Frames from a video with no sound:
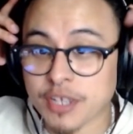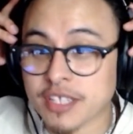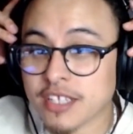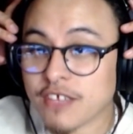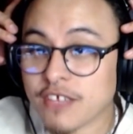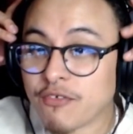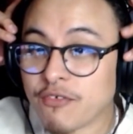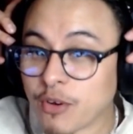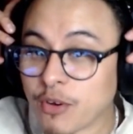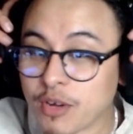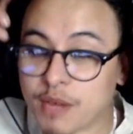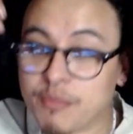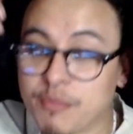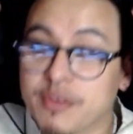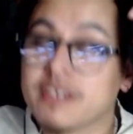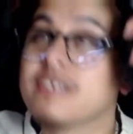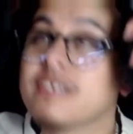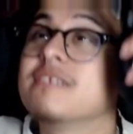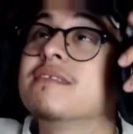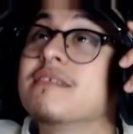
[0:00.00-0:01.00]
in the phone
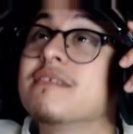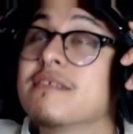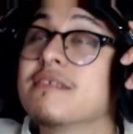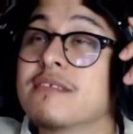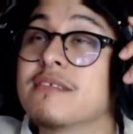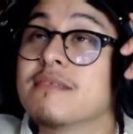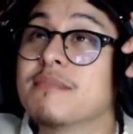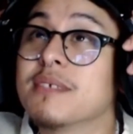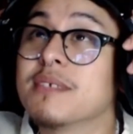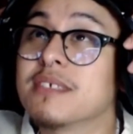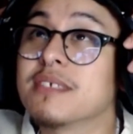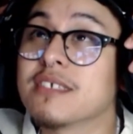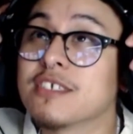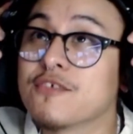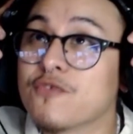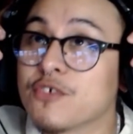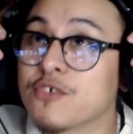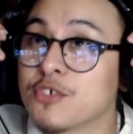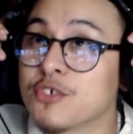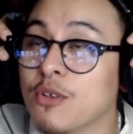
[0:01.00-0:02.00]
company
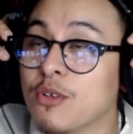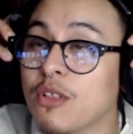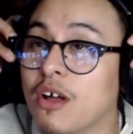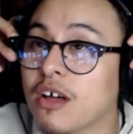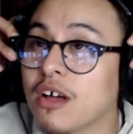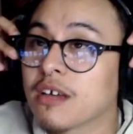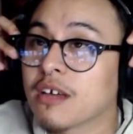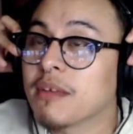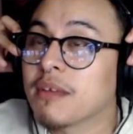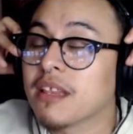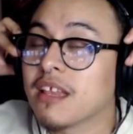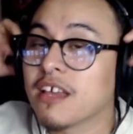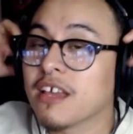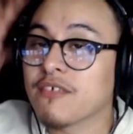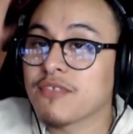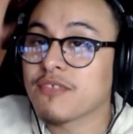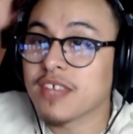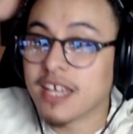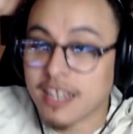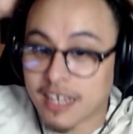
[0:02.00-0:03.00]
business for so long in my
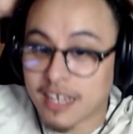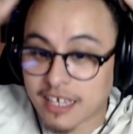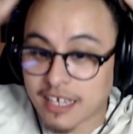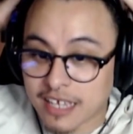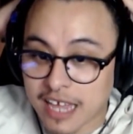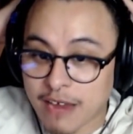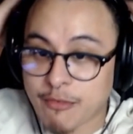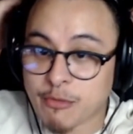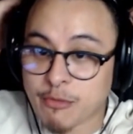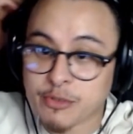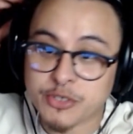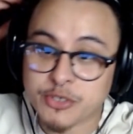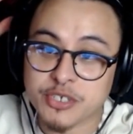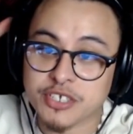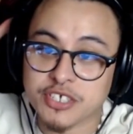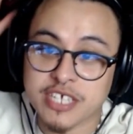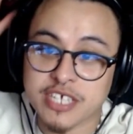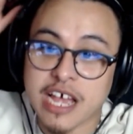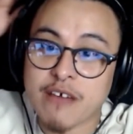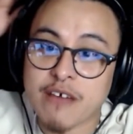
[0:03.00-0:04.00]
life that like everyone
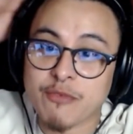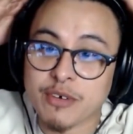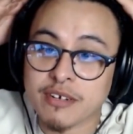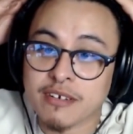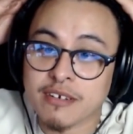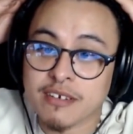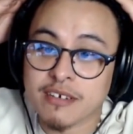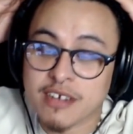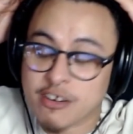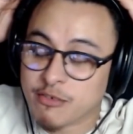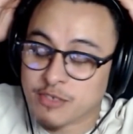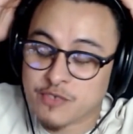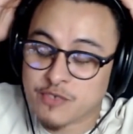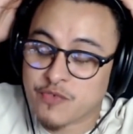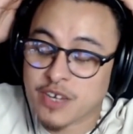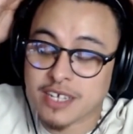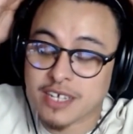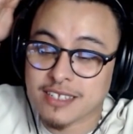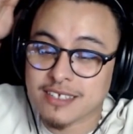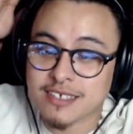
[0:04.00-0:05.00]
should just have one. Everyone's
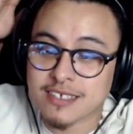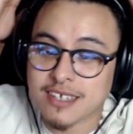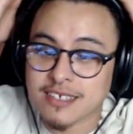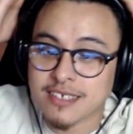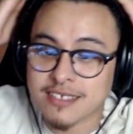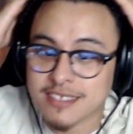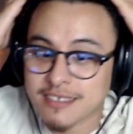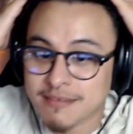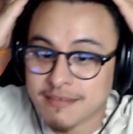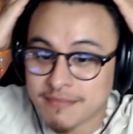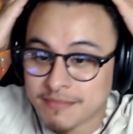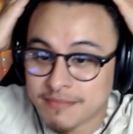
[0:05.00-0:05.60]
fucking disgusting.